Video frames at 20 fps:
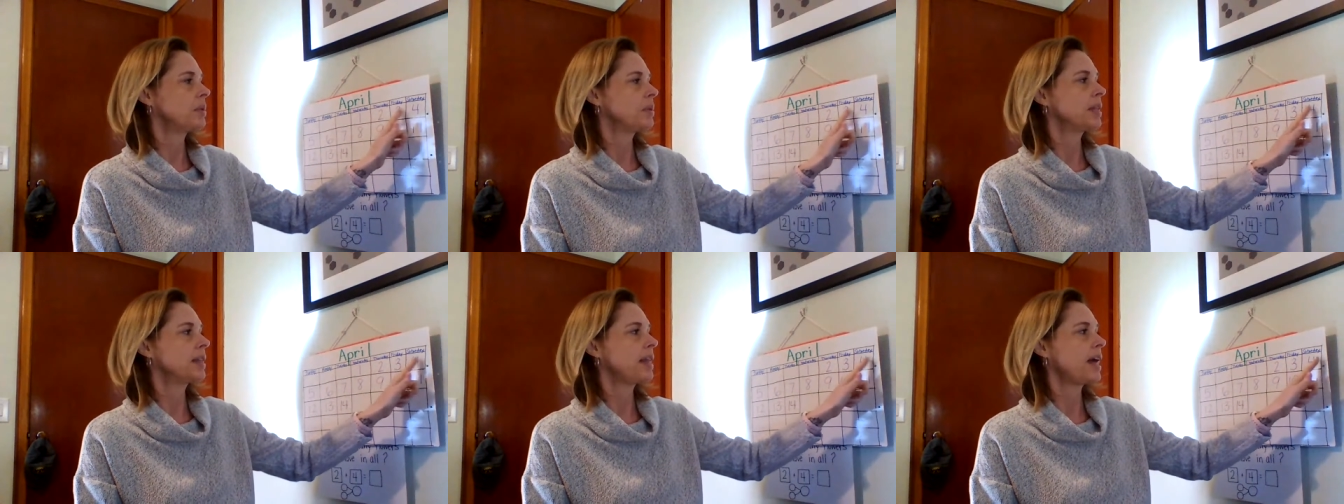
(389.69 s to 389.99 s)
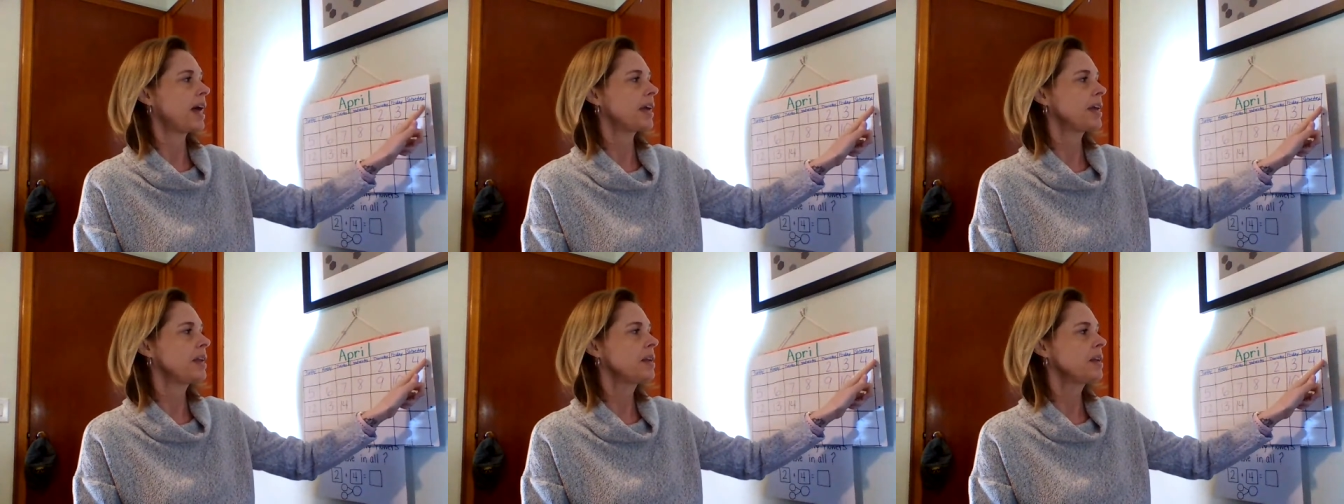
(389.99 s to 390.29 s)

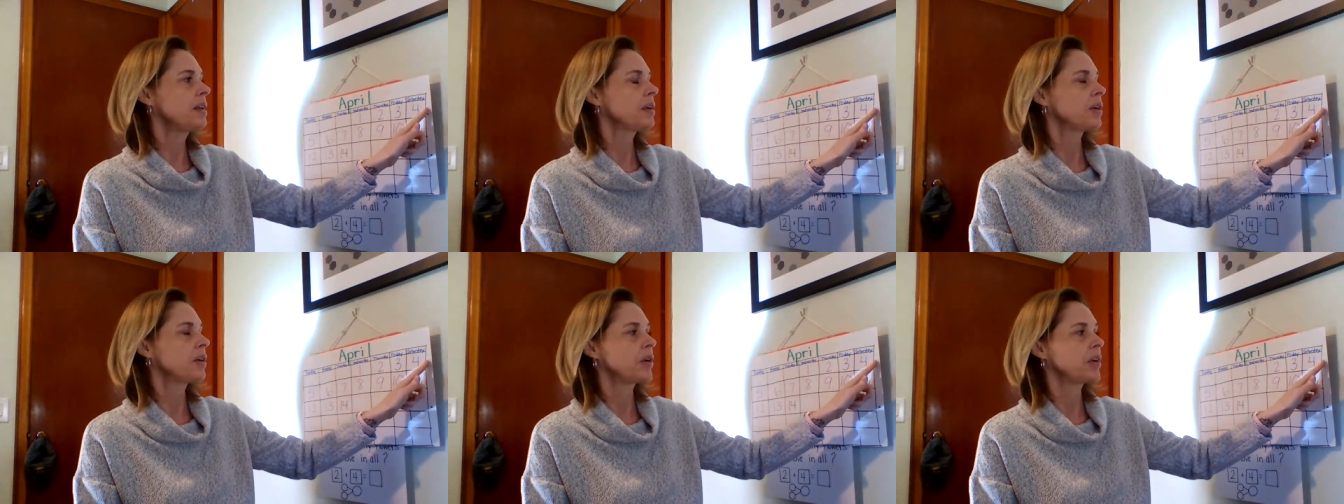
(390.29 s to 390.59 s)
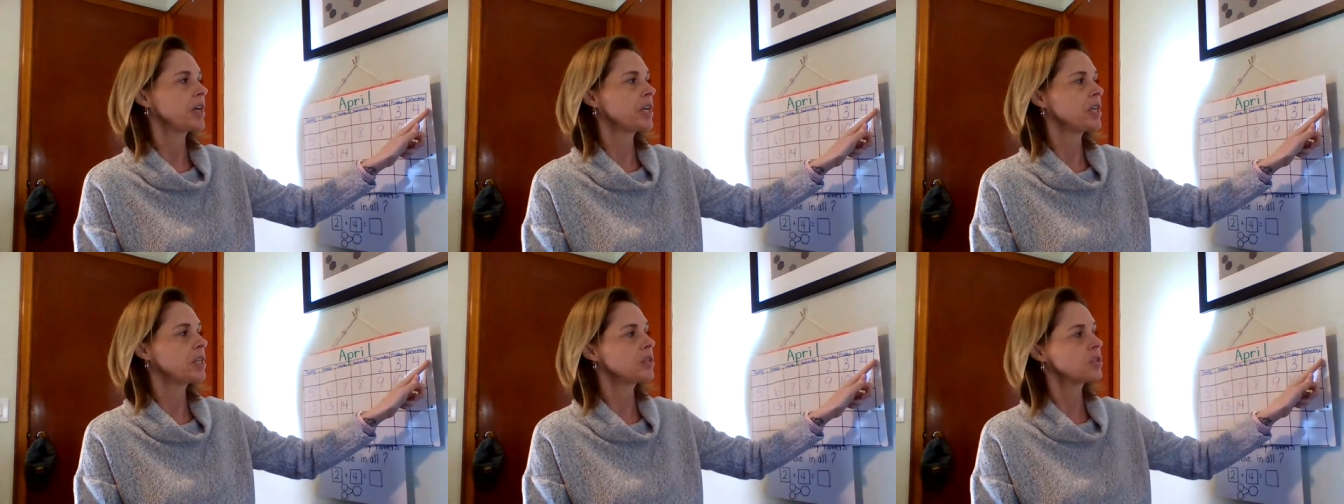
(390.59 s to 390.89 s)
line or
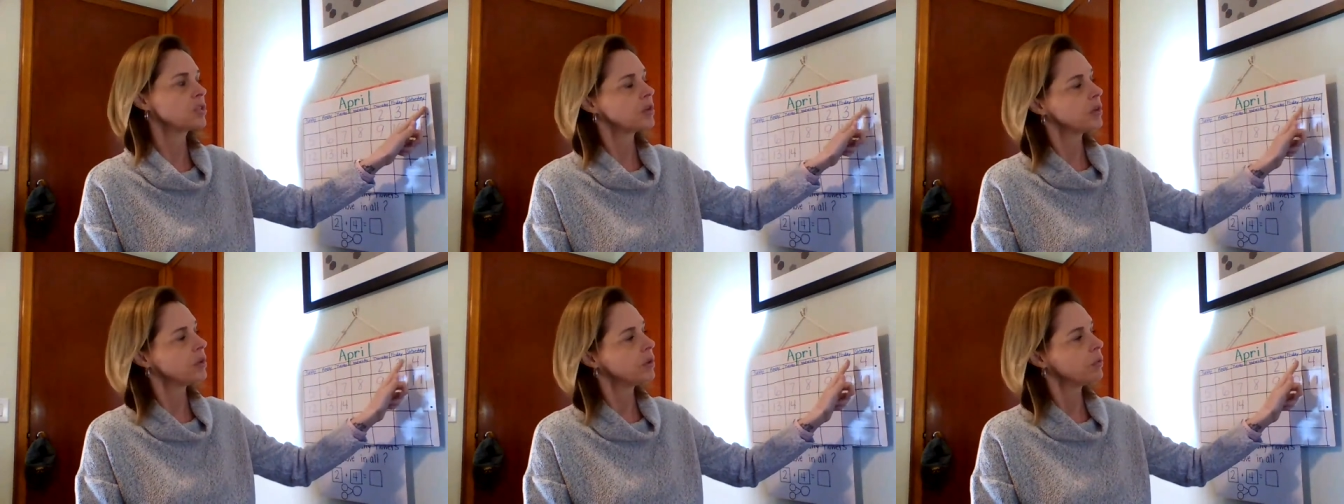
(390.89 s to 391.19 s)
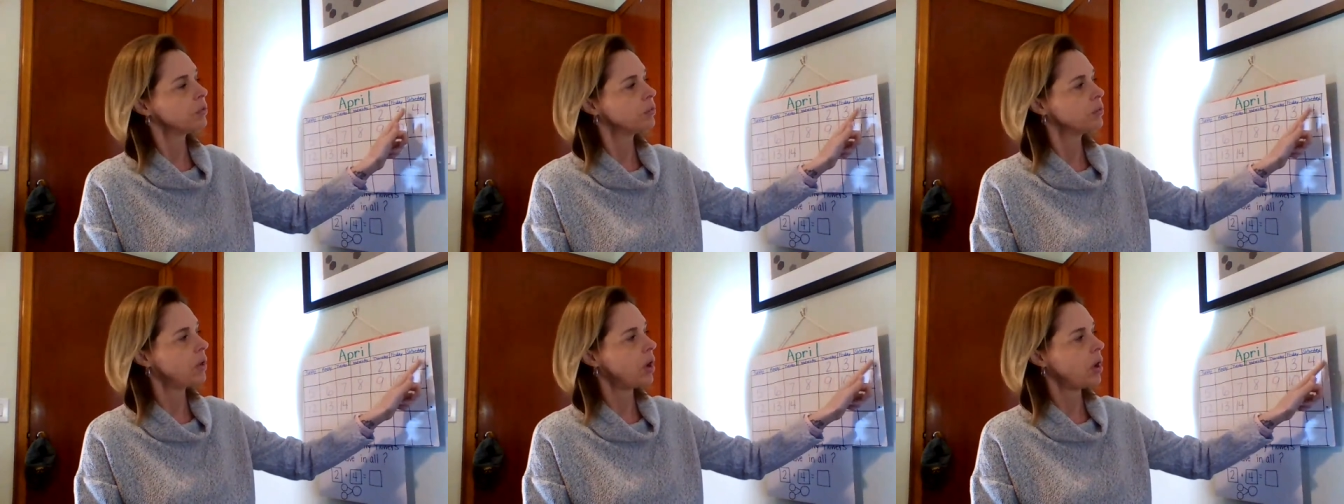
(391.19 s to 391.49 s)
each
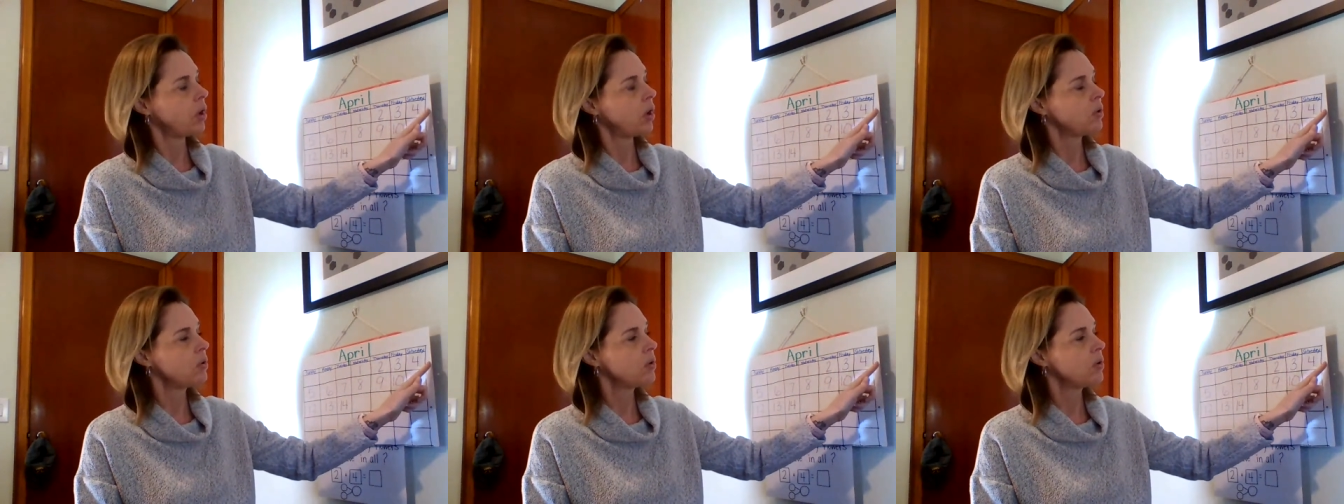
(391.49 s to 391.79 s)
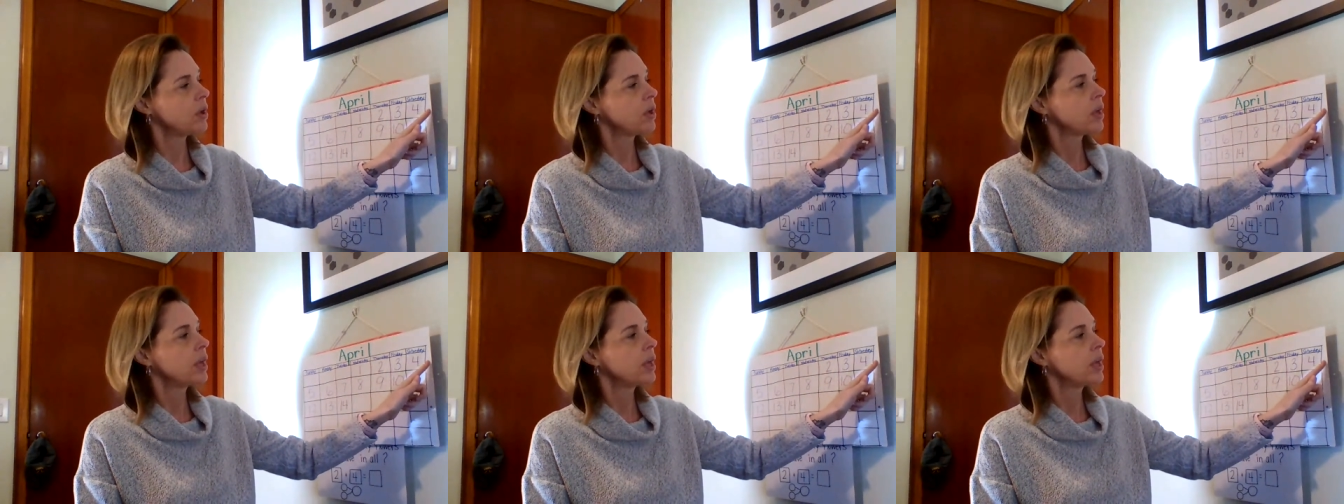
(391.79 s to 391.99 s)
row,